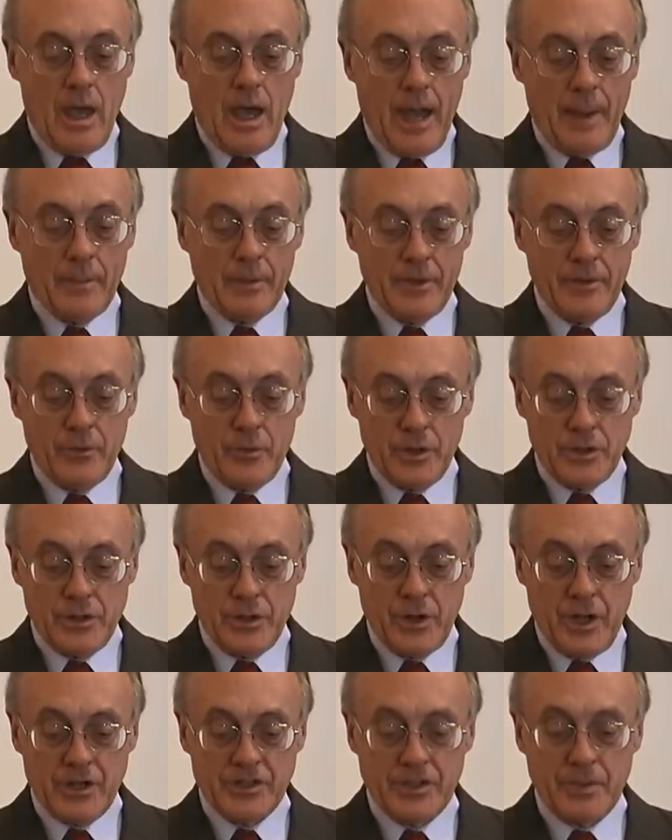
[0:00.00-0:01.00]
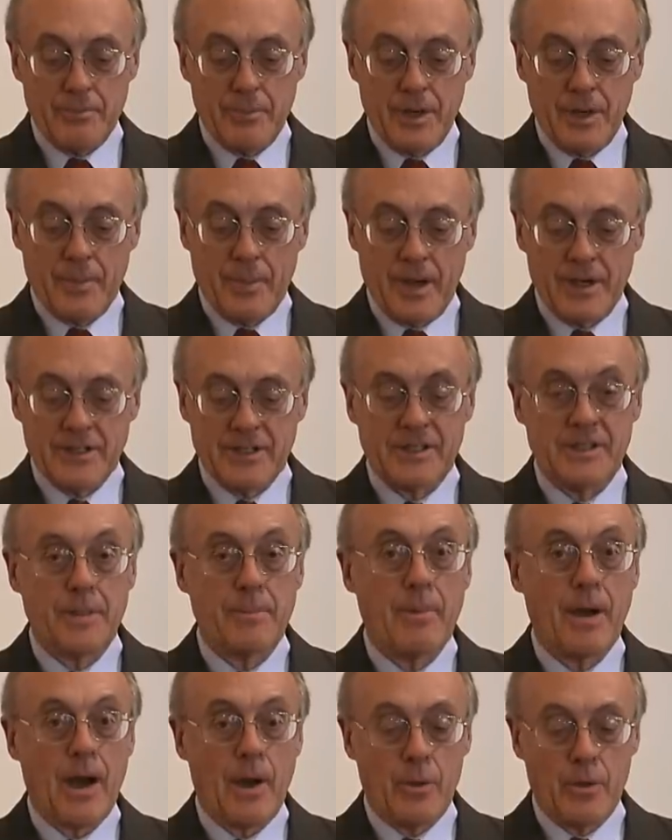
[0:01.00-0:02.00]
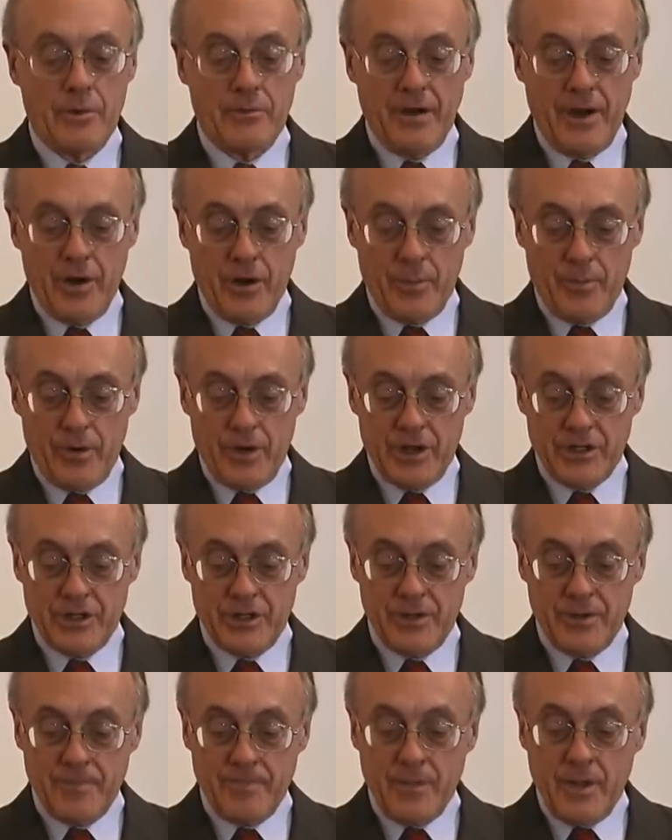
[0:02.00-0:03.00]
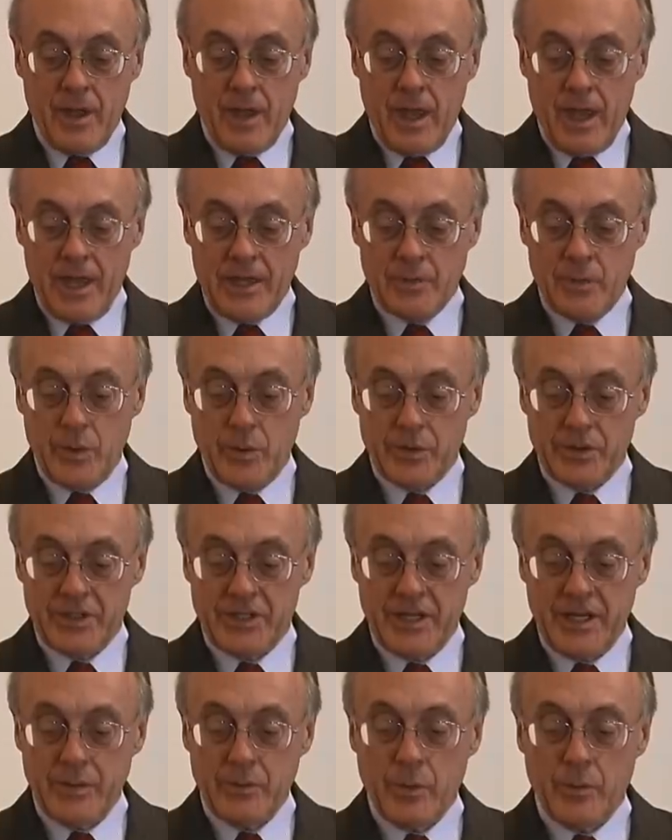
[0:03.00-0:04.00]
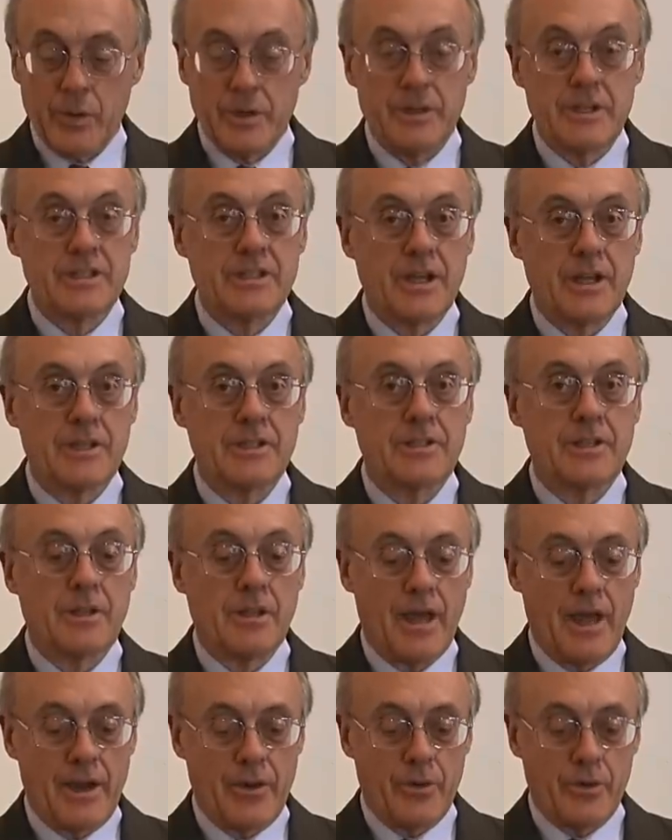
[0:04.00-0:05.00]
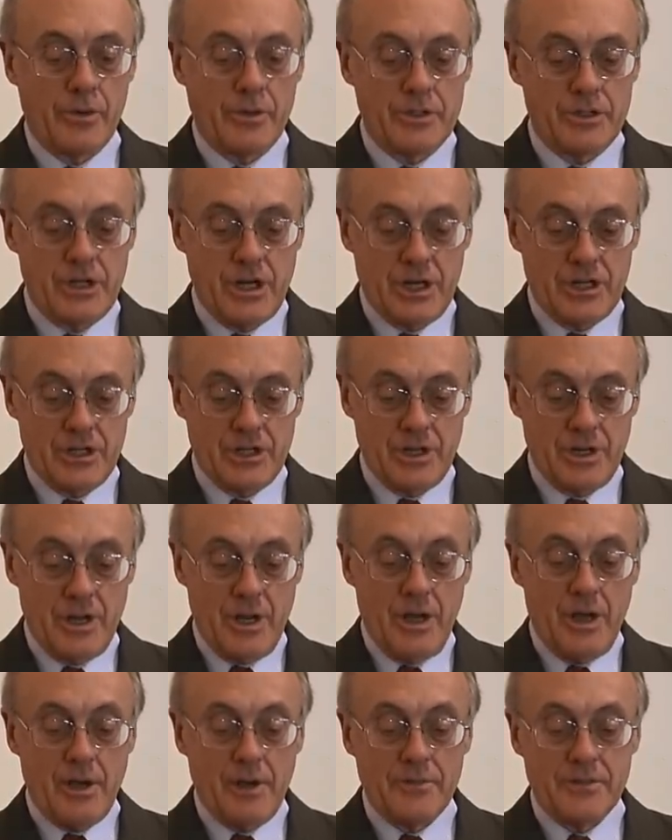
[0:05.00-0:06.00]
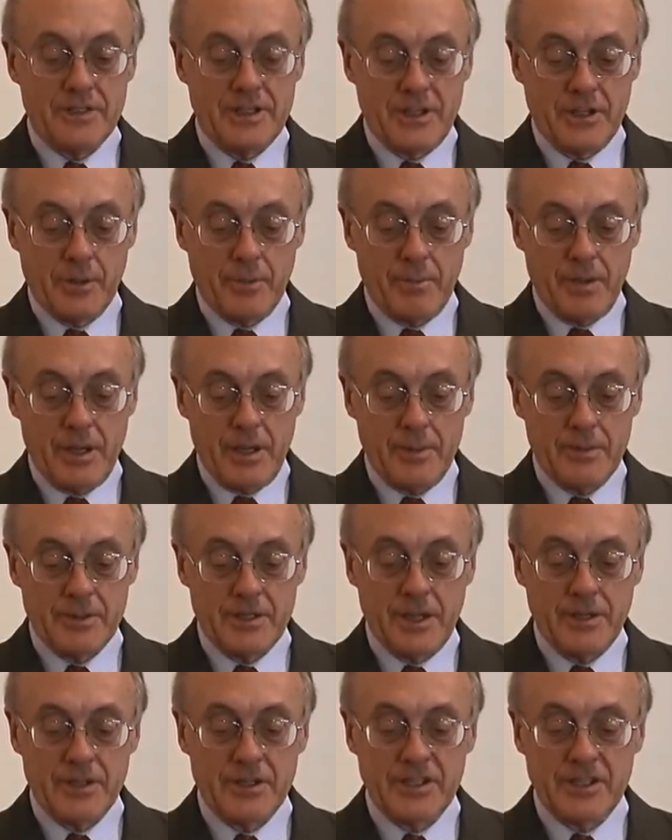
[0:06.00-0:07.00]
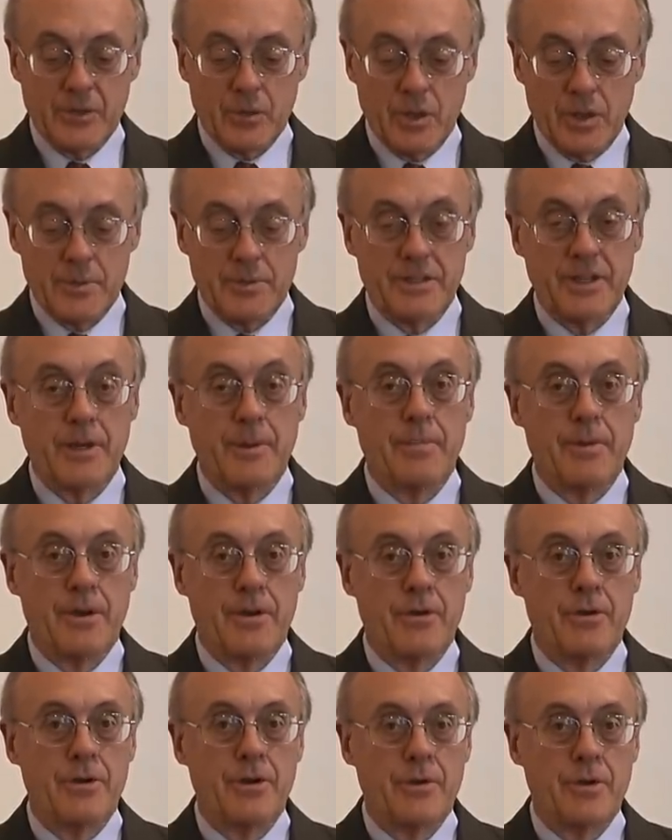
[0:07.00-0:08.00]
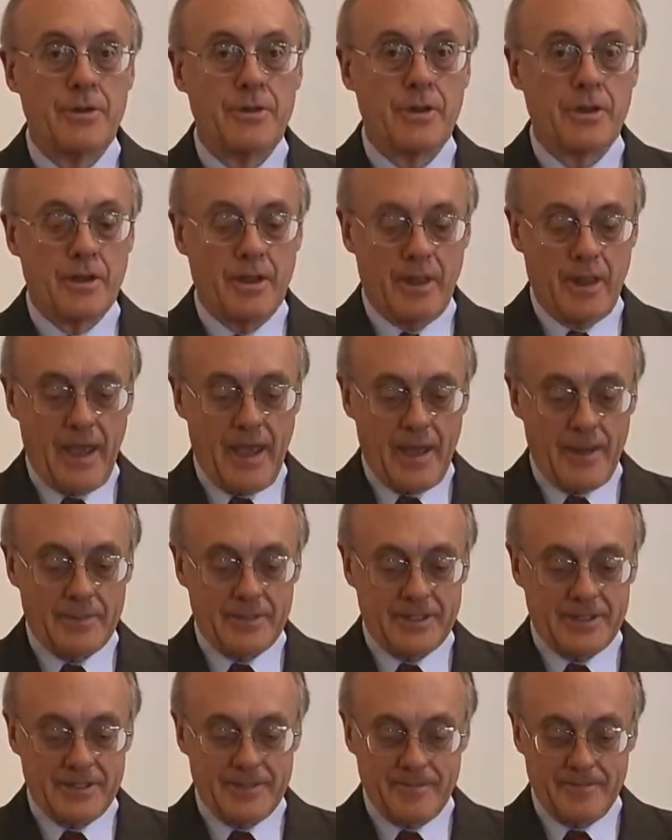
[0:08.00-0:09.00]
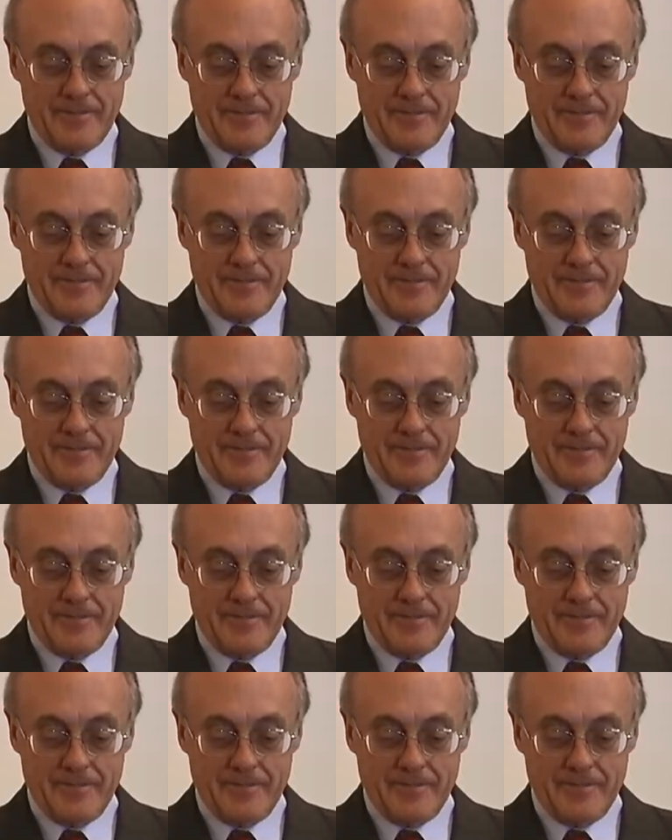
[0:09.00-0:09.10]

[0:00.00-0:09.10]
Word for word: I believe Richard also minimizes the power of air pressure, as we will see when we discuss the lateral ejection of steel beams and the squibs that appear during the collapse.